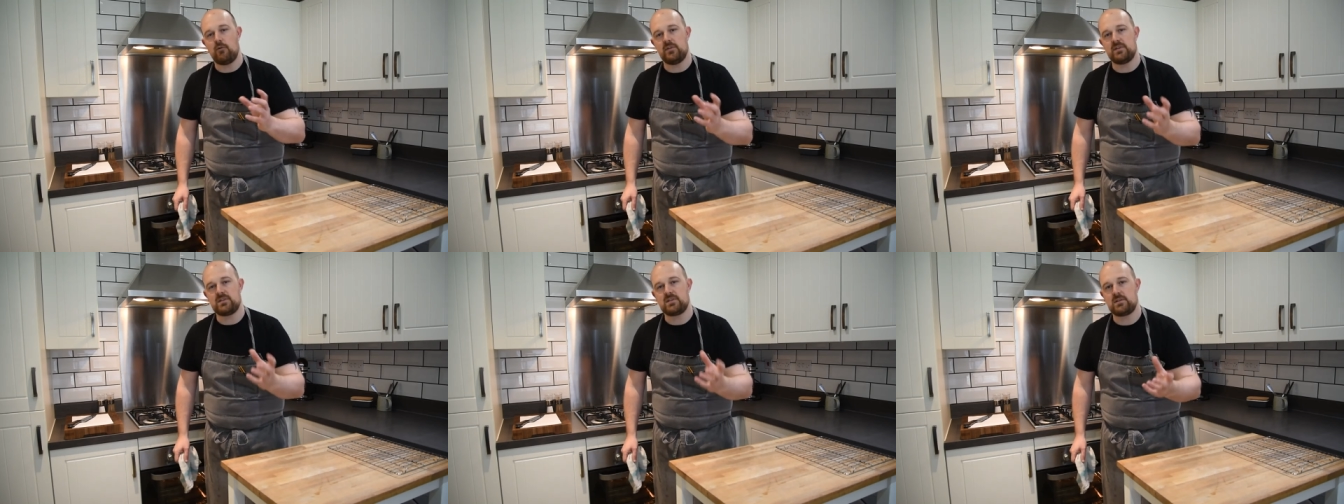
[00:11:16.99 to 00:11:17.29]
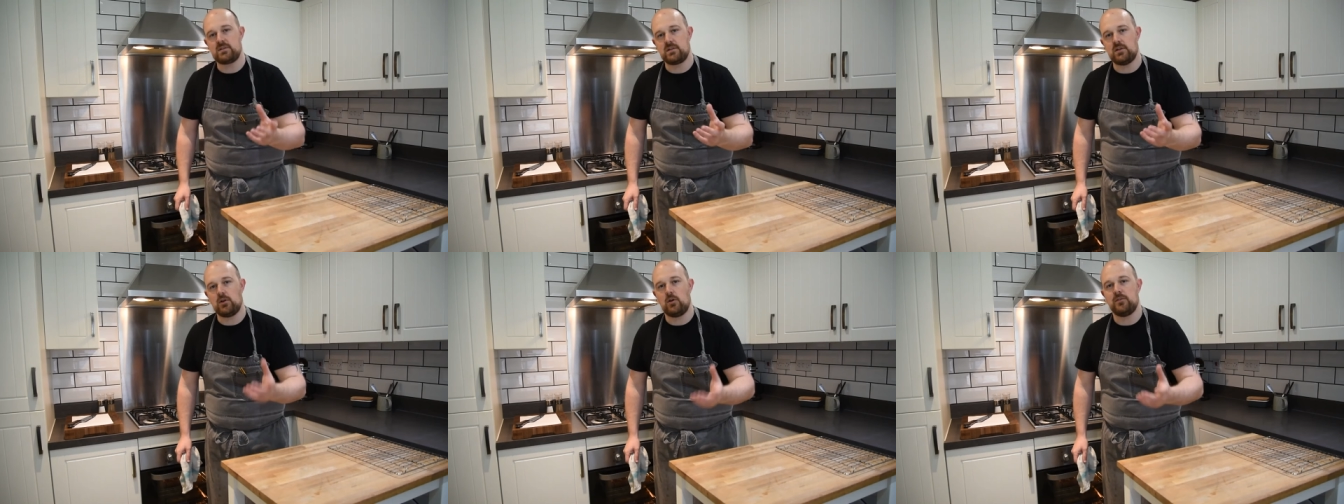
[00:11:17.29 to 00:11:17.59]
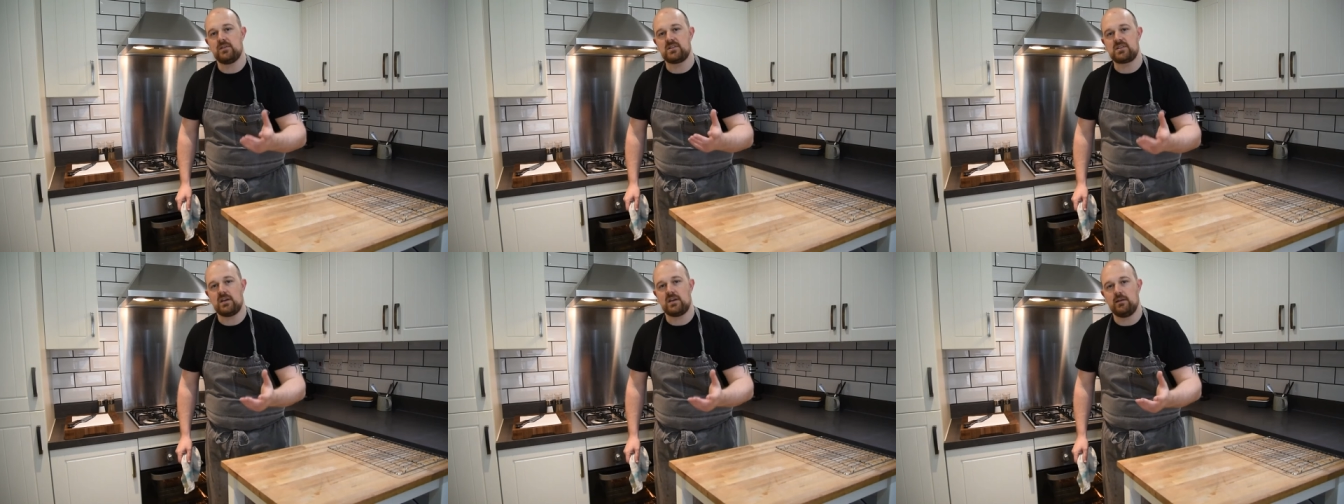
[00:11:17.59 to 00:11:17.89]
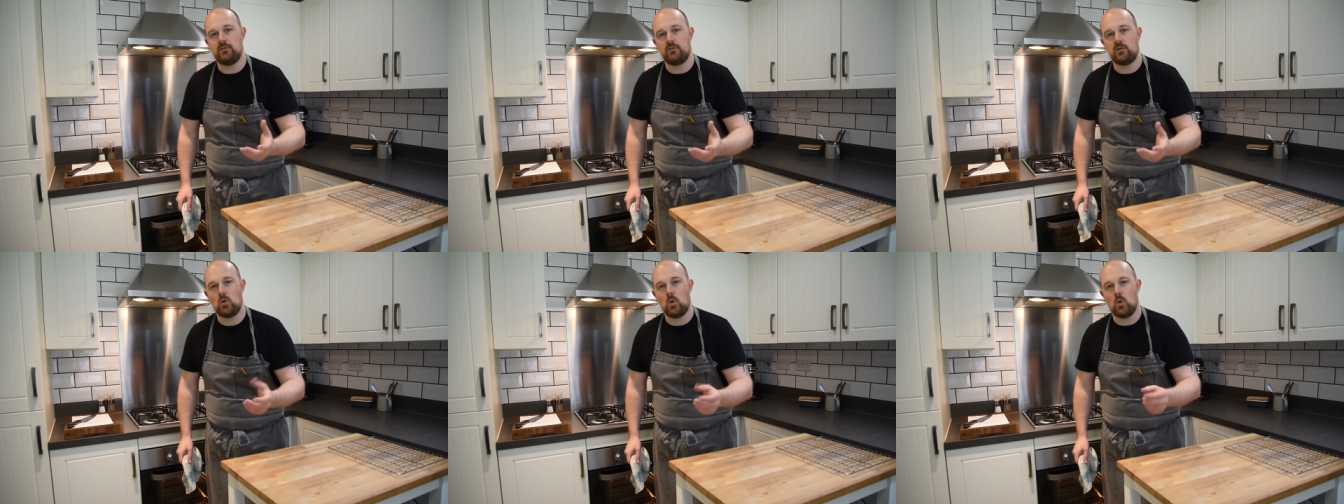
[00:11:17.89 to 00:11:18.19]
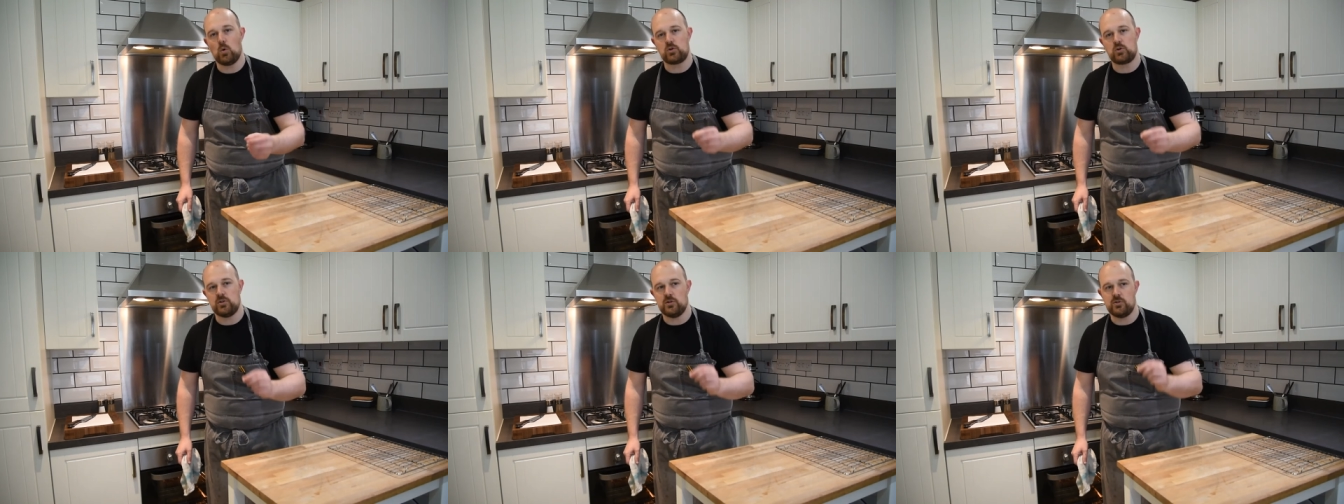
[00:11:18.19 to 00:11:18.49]
the on the side of
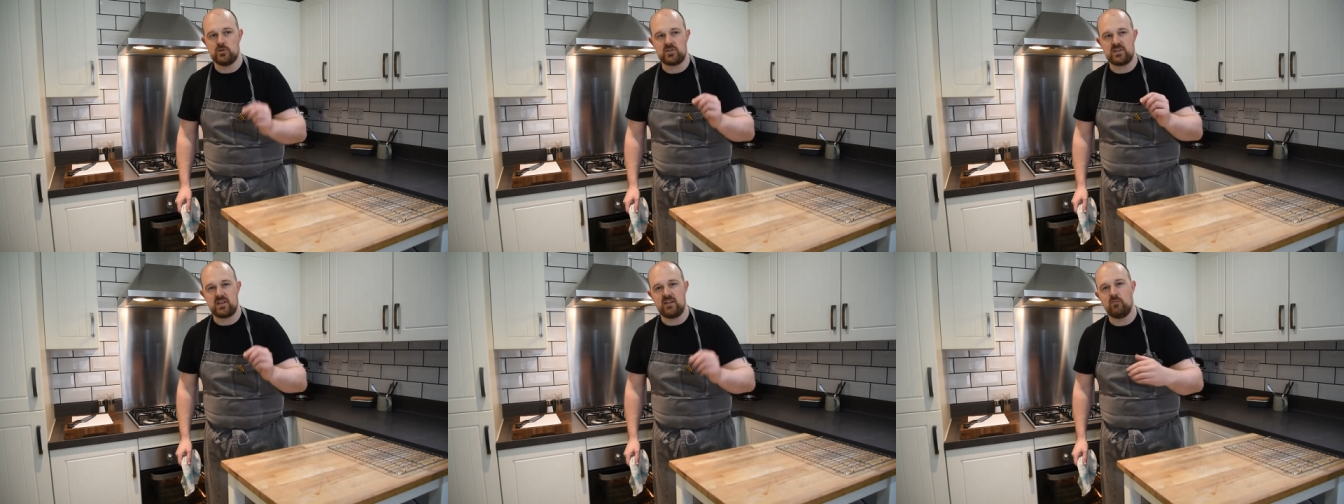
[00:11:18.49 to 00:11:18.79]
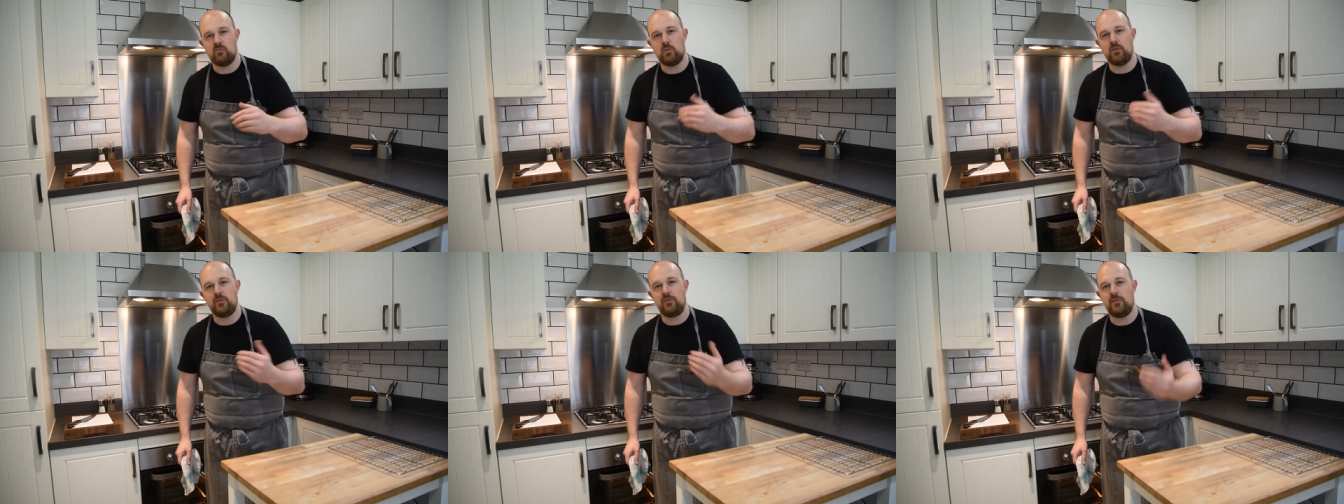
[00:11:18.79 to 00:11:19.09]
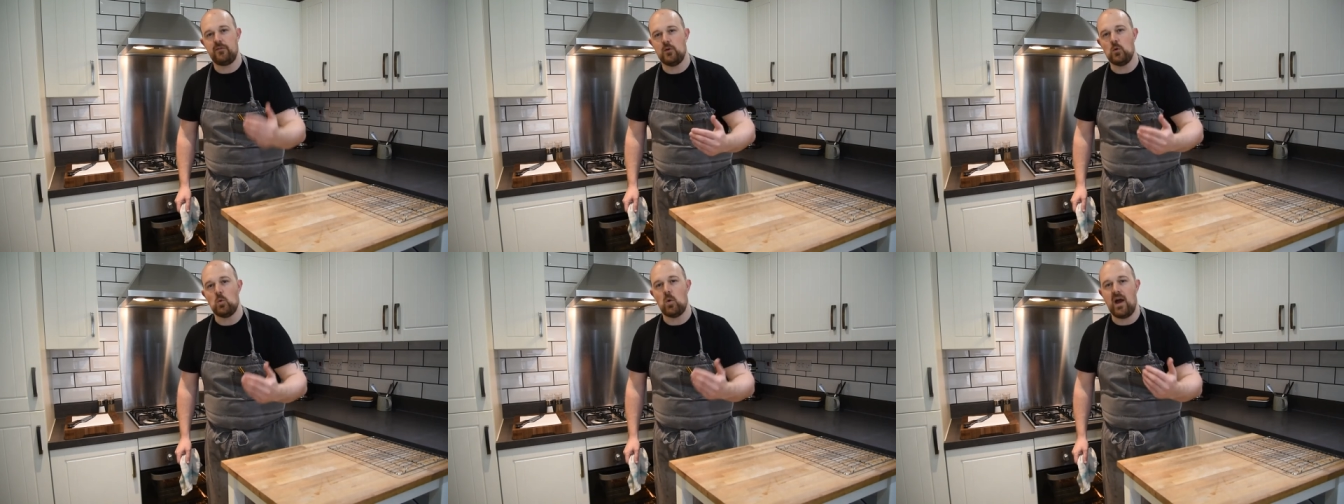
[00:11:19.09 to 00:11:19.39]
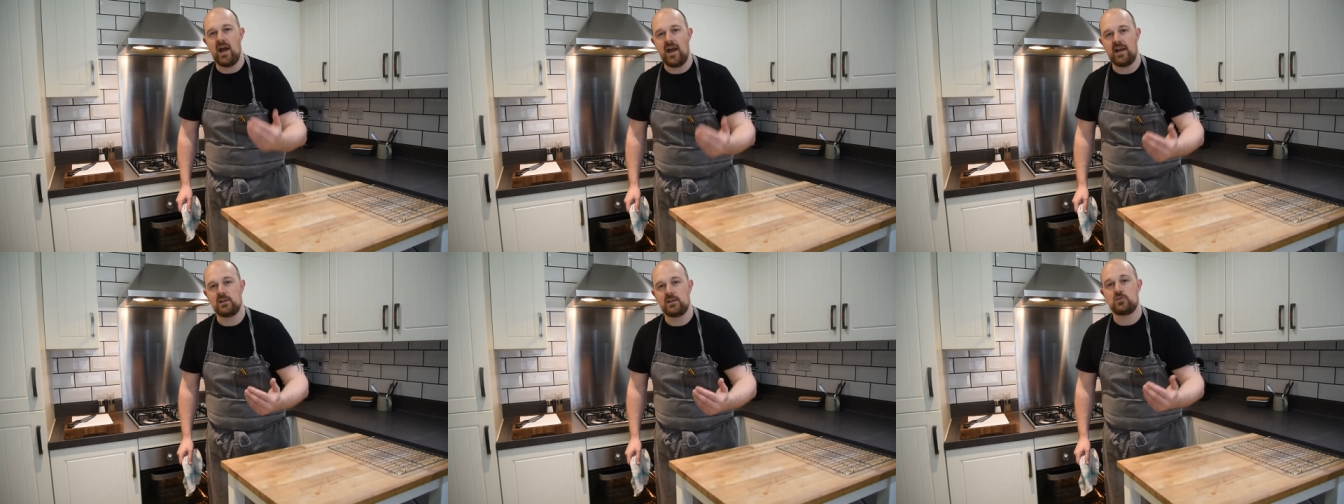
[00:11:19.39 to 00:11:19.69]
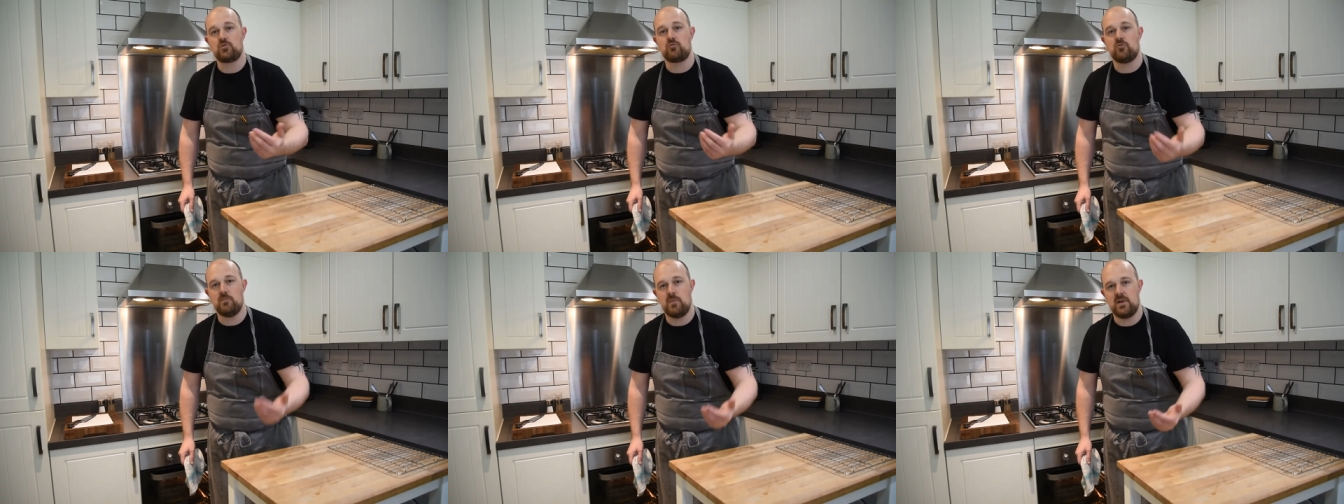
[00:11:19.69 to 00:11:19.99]
caution and just give them a few
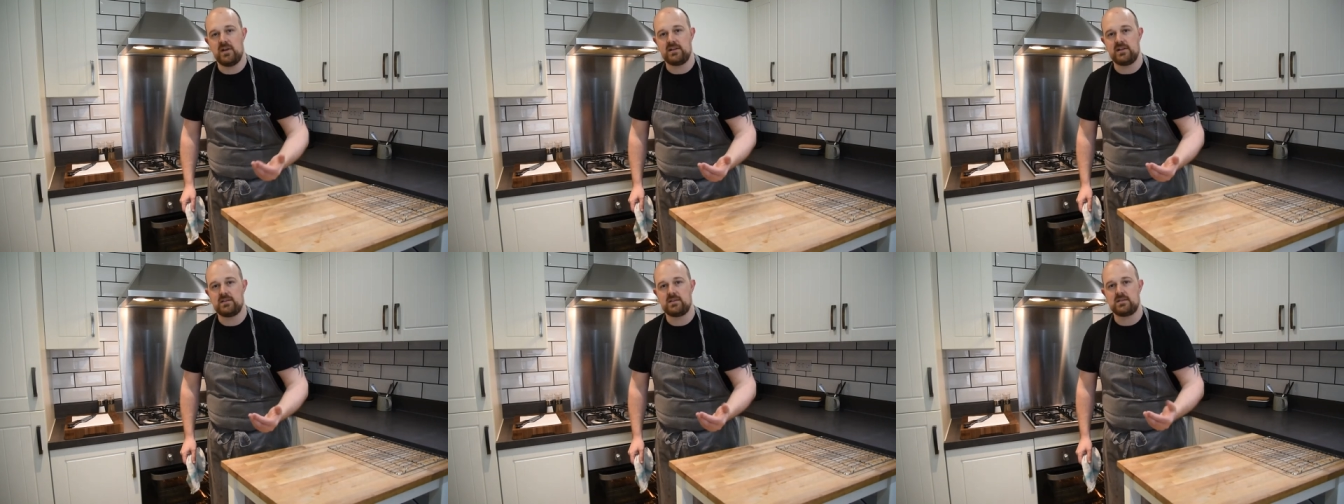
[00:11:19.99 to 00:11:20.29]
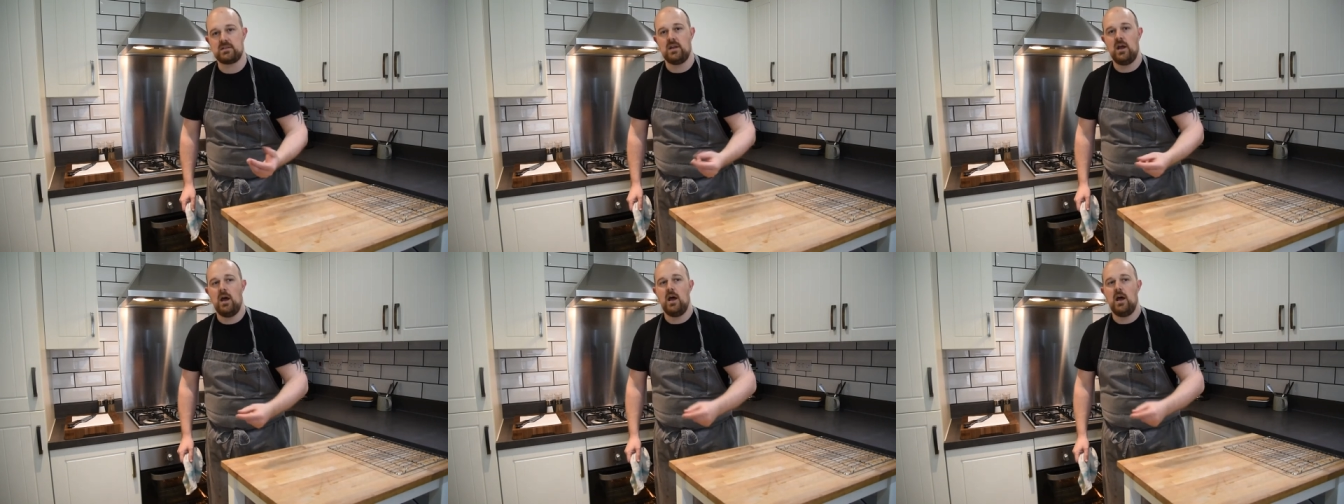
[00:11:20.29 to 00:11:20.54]
extra minutes